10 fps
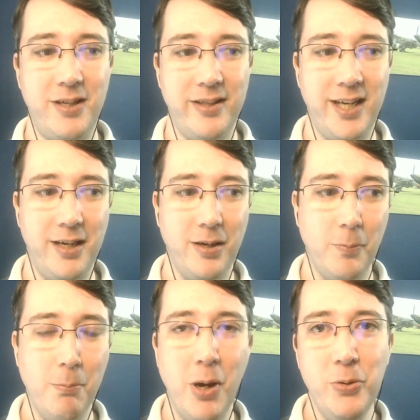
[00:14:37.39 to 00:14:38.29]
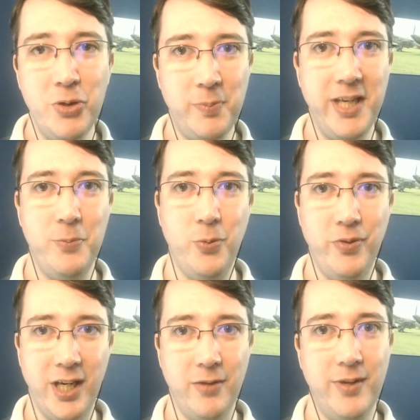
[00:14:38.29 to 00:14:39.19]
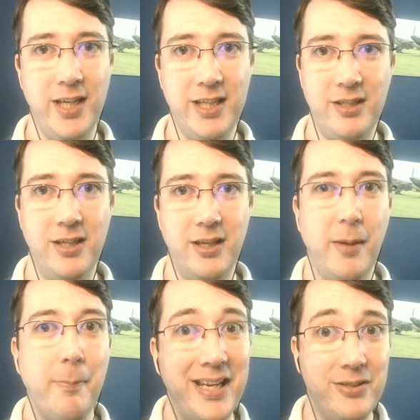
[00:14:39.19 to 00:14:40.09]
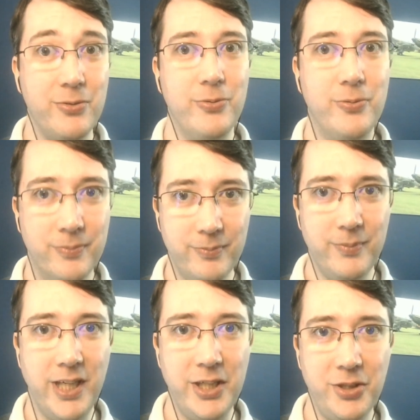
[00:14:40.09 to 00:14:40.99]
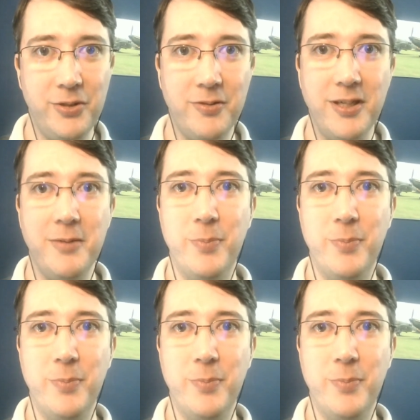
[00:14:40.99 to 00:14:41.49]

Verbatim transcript: I think most people think of it as a, a mental issue, right?